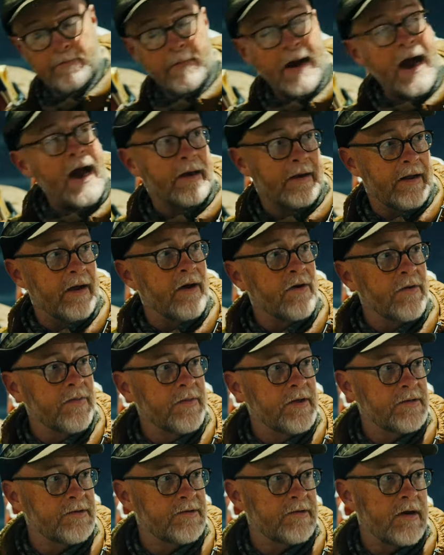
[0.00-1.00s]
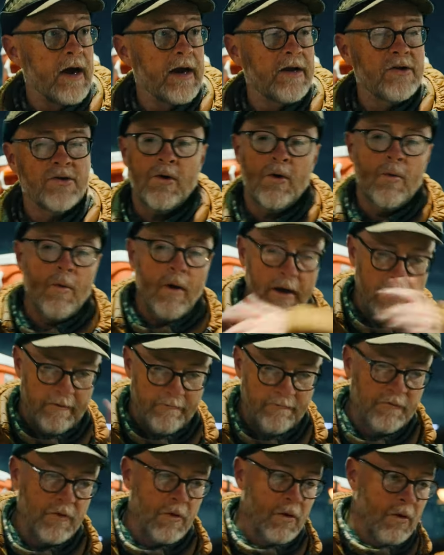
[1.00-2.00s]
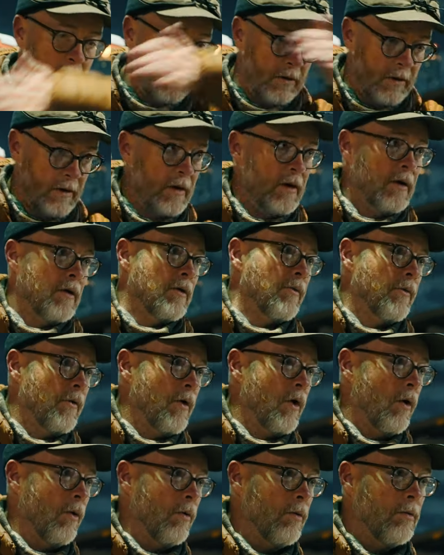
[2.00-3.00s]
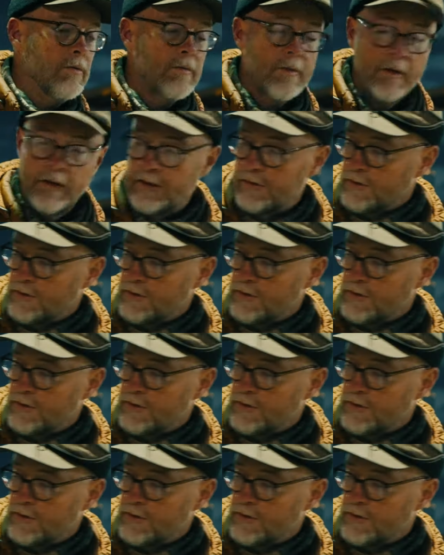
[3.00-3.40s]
back down on this side. So it wasn't a full roll. It